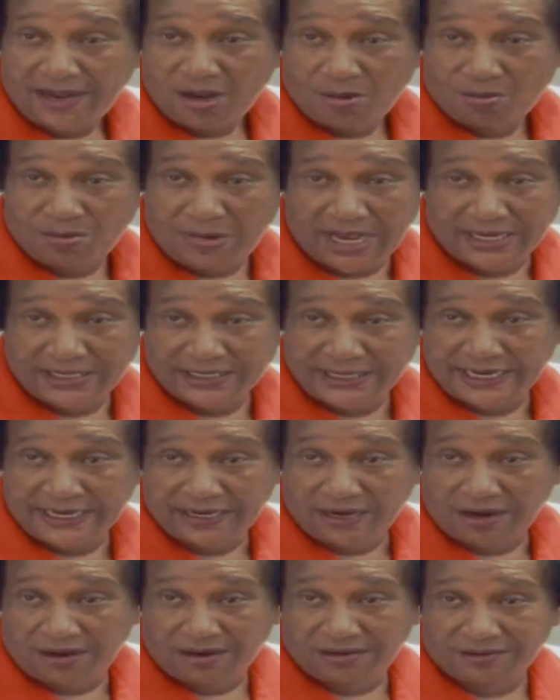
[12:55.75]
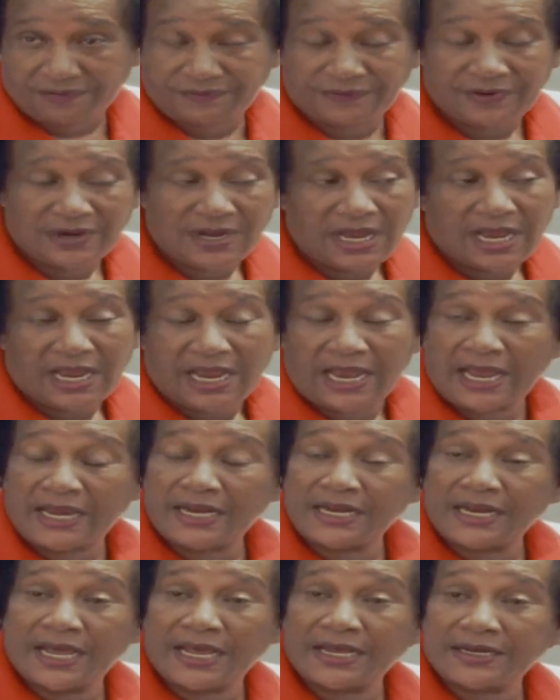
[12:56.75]
my takeoff,
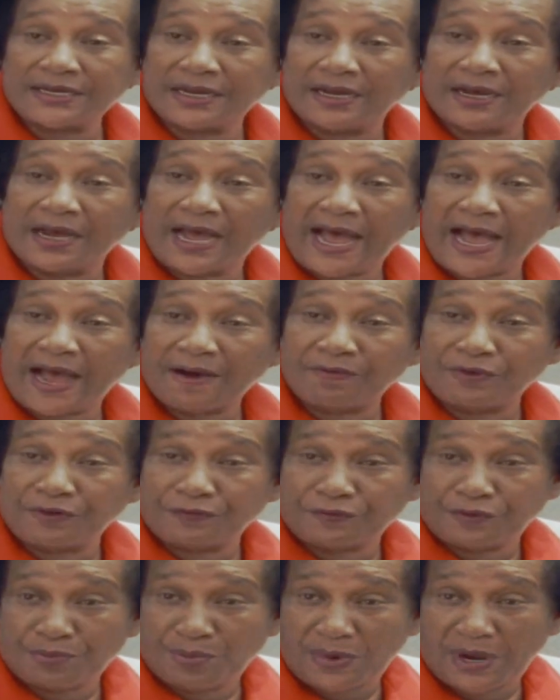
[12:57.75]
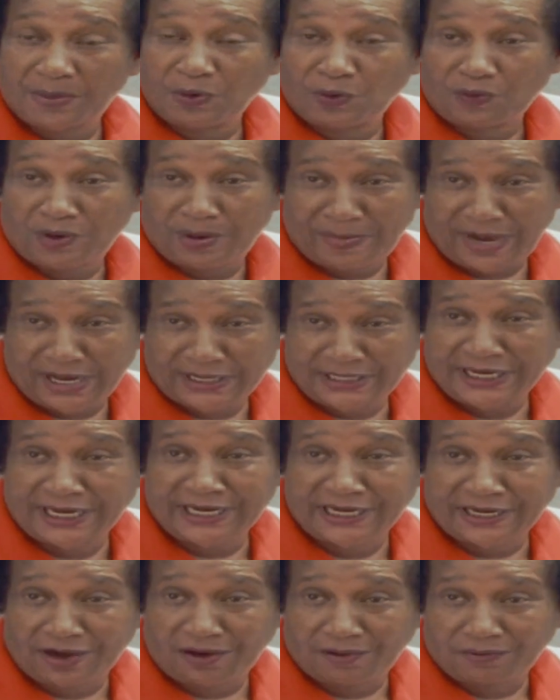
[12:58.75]
and that I would remember where my
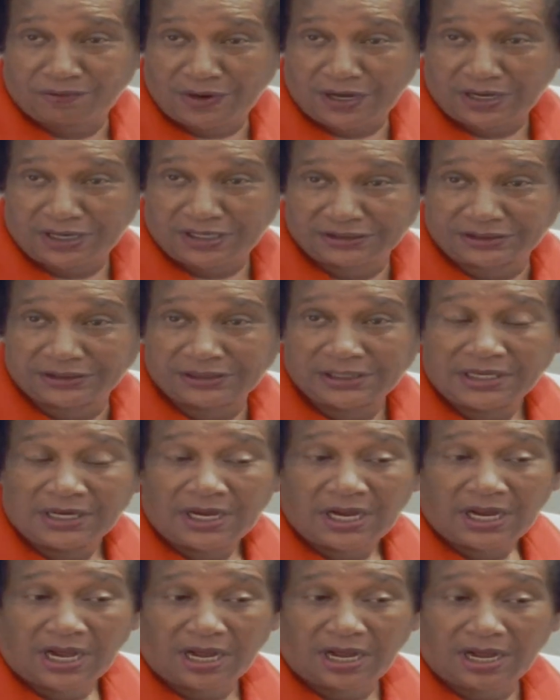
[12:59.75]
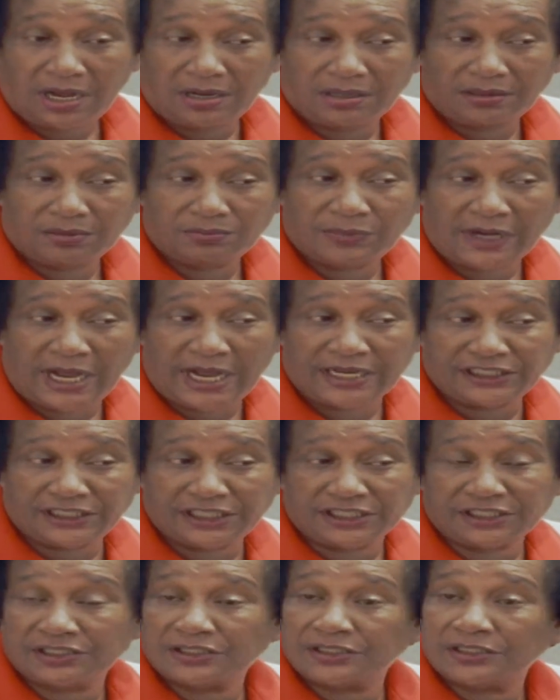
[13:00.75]
takeoff was by
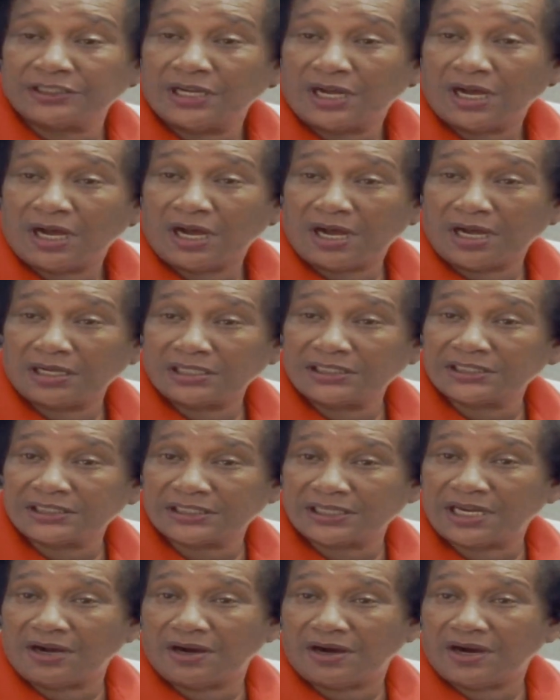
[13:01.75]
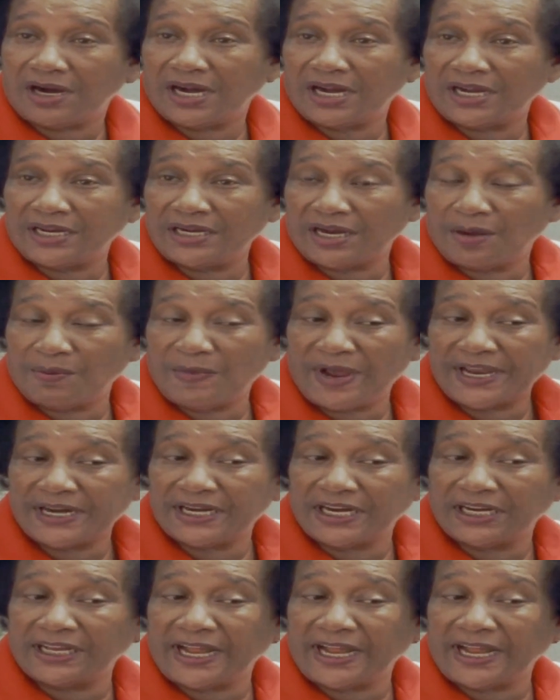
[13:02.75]
just scoring or making a